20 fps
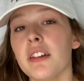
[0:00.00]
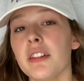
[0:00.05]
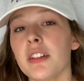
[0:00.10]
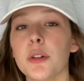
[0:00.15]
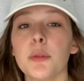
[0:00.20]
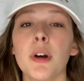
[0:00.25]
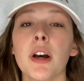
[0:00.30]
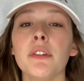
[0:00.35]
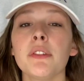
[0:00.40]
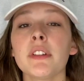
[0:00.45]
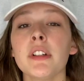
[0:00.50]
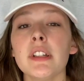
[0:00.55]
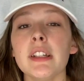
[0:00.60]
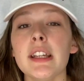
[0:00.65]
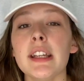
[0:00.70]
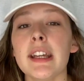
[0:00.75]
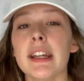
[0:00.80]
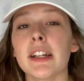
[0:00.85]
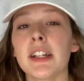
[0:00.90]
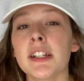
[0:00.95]
So what
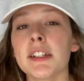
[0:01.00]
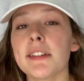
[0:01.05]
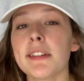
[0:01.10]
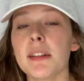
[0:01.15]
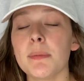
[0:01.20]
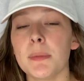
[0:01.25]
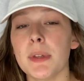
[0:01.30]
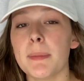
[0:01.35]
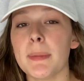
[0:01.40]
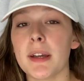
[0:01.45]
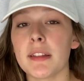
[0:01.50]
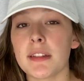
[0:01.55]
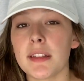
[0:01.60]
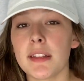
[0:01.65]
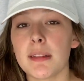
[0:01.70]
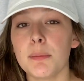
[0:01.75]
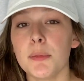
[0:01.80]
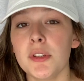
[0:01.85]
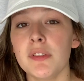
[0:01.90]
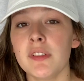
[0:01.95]
really irks me about
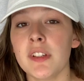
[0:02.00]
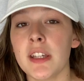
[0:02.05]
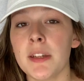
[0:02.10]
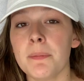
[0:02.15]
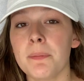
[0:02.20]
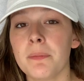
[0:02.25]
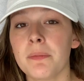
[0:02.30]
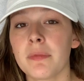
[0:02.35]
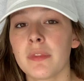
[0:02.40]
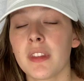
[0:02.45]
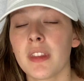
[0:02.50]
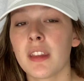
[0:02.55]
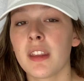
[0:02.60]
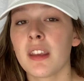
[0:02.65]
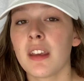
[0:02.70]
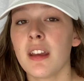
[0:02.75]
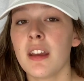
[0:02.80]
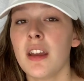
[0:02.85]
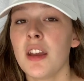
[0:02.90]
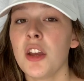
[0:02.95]
this movie,
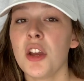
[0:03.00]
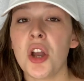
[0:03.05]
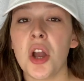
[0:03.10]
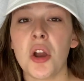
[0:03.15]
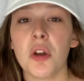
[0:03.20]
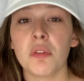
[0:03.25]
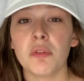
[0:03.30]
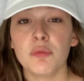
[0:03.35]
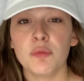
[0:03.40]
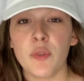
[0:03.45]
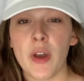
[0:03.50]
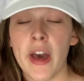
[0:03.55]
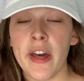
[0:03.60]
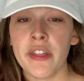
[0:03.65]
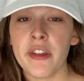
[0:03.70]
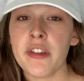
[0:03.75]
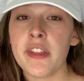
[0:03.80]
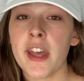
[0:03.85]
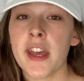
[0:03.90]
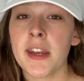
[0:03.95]

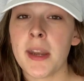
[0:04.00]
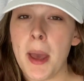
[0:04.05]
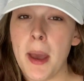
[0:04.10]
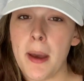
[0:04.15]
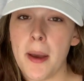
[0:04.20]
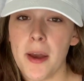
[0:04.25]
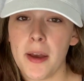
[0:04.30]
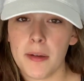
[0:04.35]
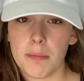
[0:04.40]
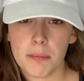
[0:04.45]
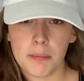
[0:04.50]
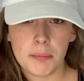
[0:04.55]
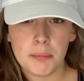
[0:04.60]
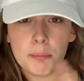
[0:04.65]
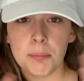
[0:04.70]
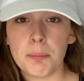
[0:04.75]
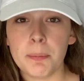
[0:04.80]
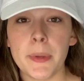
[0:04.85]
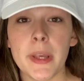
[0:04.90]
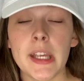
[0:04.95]
rather than
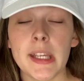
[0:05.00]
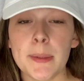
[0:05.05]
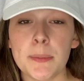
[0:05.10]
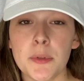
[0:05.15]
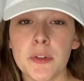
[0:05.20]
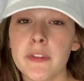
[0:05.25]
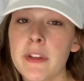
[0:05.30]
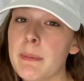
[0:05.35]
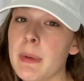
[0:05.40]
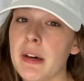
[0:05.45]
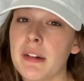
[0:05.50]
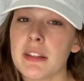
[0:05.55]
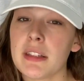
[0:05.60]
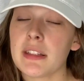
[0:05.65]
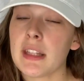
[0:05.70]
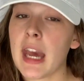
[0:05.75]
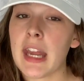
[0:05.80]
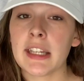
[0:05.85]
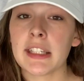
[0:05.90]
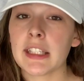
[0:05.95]
being a movie about
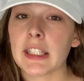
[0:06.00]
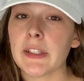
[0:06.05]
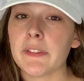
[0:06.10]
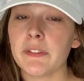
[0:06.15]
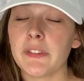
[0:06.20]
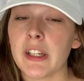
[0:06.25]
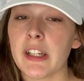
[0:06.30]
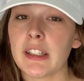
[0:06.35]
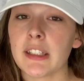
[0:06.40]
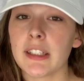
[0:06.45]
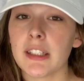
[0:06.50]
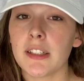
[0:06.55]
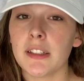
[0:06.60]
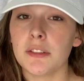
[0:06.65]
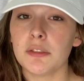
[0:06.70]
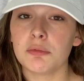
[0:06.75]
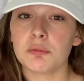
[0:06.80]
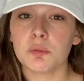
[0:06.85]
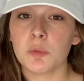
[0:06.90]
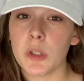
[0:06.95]
scientific
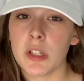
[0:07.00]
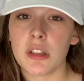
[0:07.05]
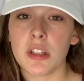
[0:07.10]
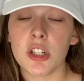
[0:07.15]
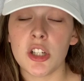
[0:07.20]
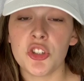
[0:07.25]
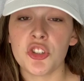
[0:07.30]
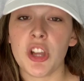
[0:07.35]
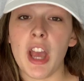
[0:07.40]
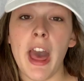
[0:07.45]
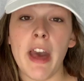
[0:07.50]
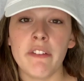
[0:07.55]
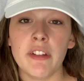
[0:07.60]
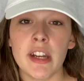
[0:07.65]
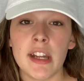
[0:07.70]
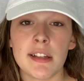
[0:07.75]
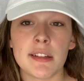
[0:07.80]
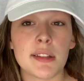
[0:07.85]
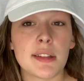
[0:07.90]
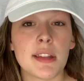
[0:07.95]
research
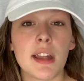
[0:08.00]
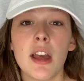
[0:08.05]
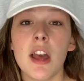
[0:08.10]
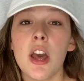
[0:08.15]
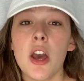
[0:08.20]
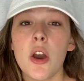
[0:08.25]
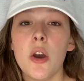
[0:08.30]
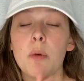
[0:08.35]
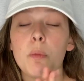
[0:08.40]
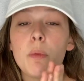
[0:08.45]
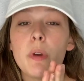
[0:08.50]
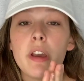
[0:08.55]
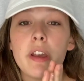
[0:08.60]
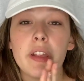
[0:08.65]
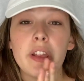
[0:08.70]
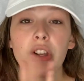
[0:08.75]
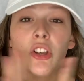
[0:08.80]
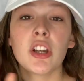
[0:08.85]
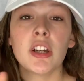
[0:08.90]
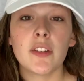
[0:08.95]
evidence
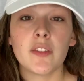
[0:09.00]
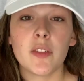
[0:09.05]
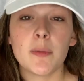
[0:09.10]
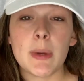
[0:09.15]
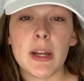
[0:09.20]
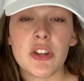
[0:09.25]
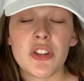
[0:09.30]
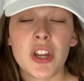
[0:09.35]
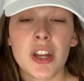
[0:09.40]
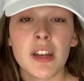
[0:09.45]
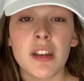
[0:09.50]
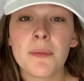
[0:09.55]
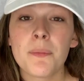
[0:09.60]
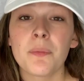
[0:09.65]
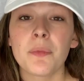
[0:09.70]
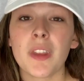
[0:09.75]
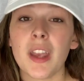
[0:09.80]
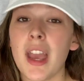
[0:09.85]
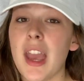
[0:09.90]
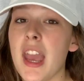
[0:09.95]
with good information,
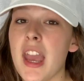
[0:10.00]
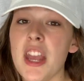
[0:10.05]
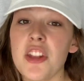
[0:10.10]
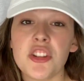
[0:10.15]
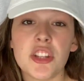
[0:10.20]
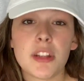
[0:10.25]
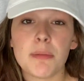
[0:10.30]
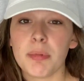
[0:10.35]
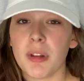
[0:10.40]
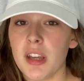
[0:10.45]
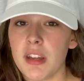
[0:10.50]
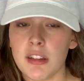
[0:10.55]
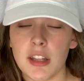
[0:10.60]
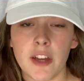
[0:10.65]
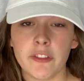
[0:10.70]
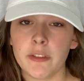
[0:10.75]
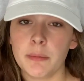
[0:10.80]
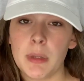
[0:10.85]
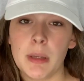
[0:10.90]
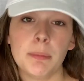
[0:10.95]
it just plays
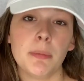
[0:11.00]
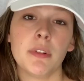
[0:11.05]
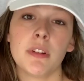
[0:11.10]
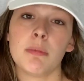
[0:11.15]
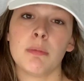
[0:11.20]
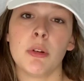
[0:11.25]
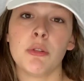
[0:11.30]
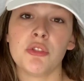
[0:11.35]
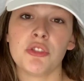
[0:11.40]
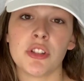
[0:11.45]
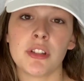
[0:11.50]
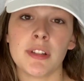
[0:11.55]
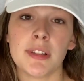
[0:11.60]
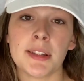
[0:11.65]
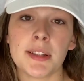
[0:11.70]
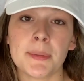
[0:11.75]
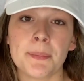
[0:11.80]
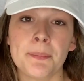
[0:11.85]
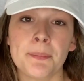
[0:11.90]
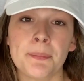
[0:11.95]
off of people's
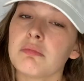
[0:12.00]
emotions.